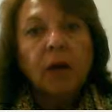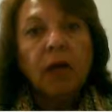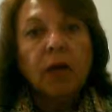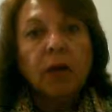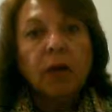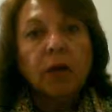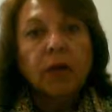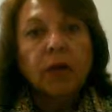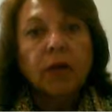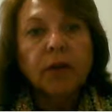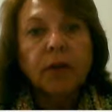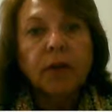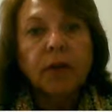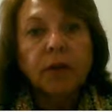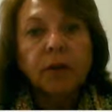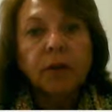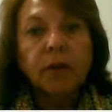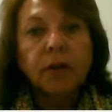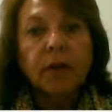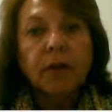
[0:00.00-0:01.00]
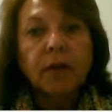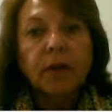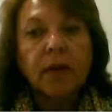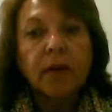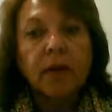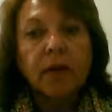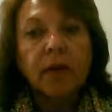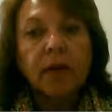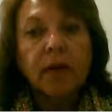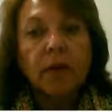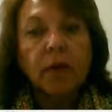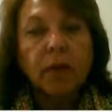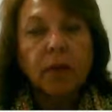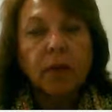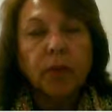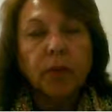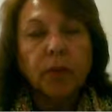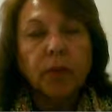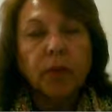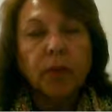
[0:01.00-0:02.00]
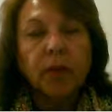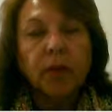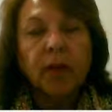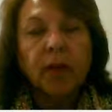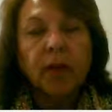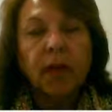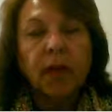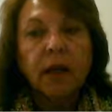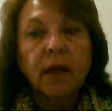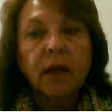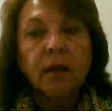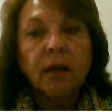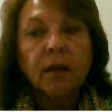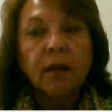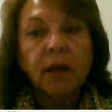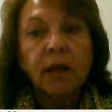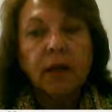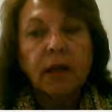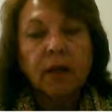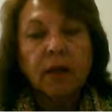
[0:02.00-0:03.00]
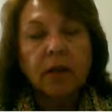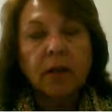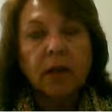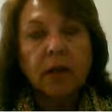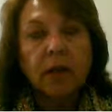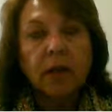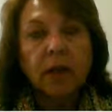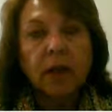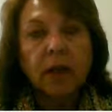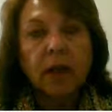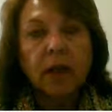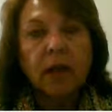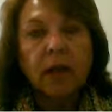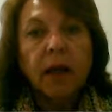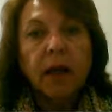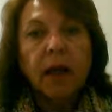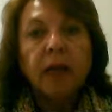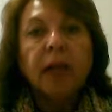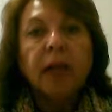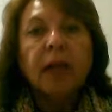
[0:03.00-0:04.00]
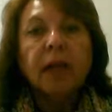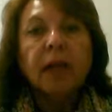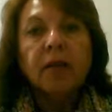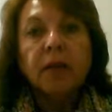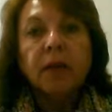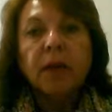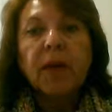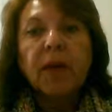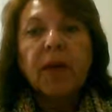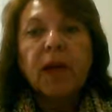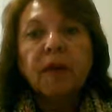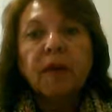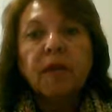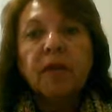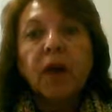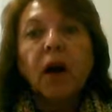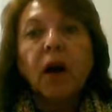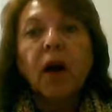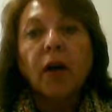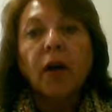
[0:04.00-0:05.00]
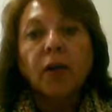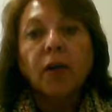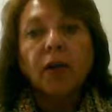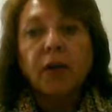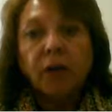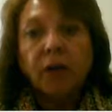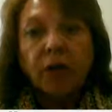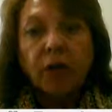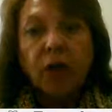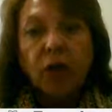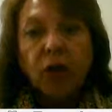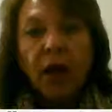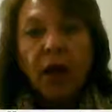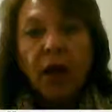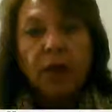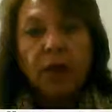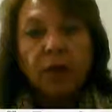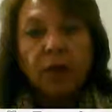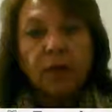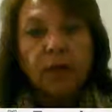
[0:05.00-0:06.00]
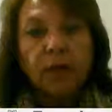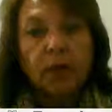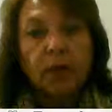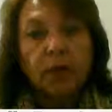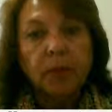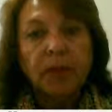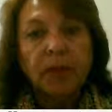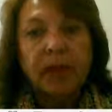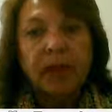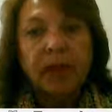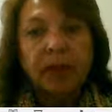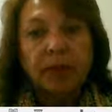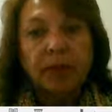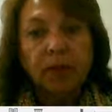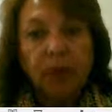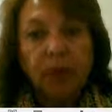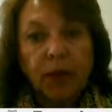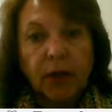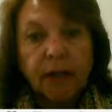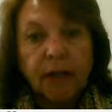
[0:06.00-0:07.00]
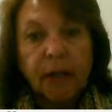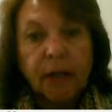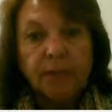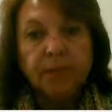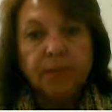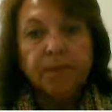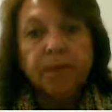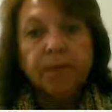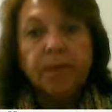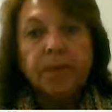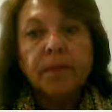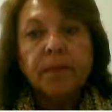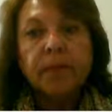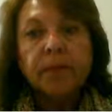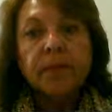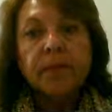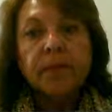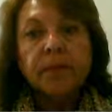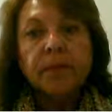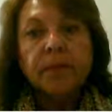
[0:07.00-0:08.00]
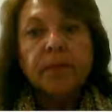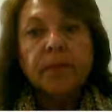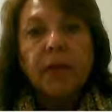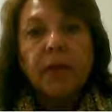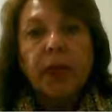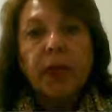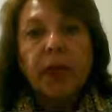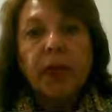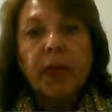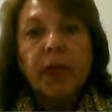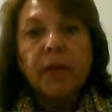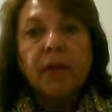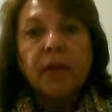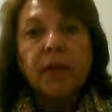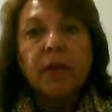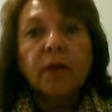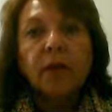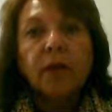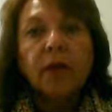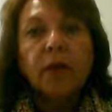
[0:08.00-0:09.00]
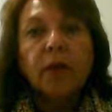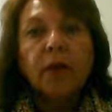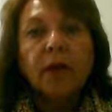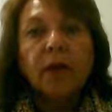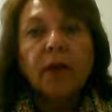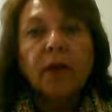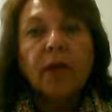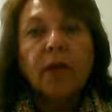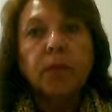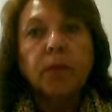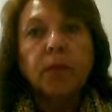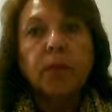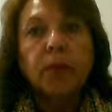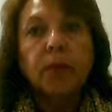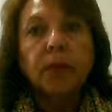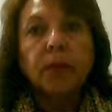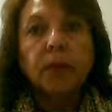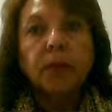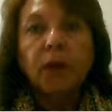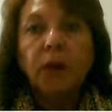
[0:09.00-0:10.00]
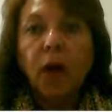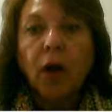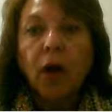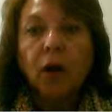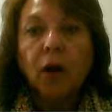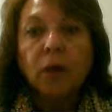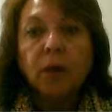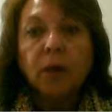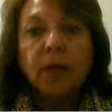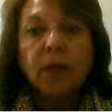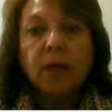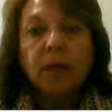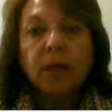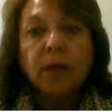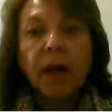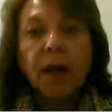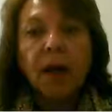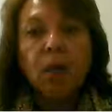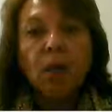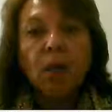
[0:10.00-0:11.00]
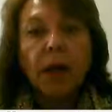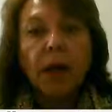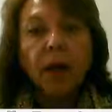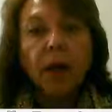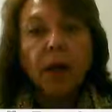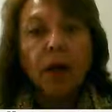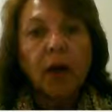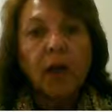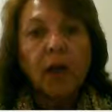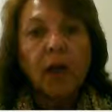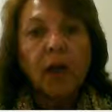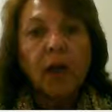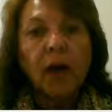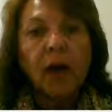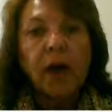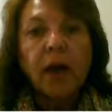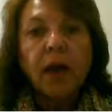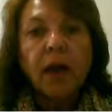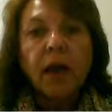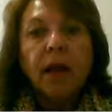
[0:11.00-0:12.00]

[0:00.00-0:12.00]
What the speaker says: do you know if your textbooks or books you're citing is an edited book? It's because the authors of the chapters will be different. And if you have a book that was all written by one author,